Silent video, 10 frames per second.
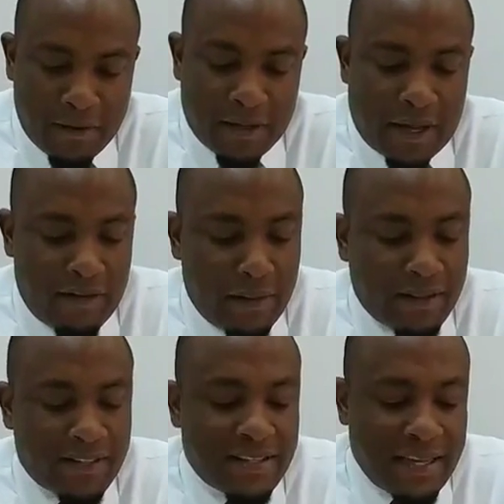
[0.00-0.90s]
the government
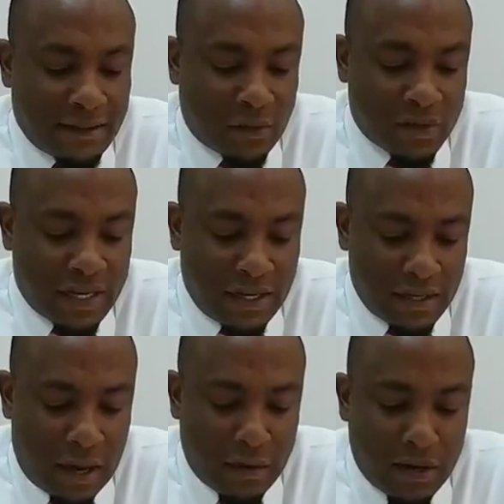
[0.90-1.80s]
is yet to settle
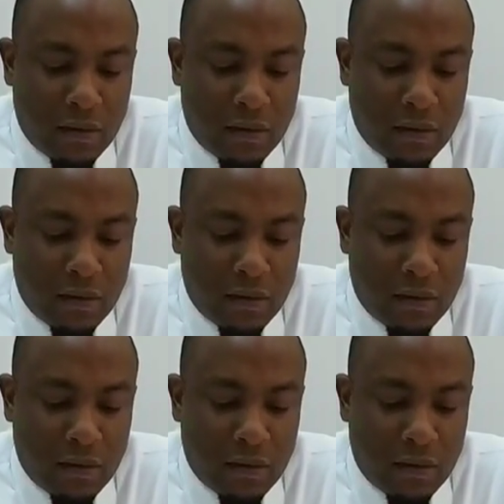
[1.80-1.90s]
down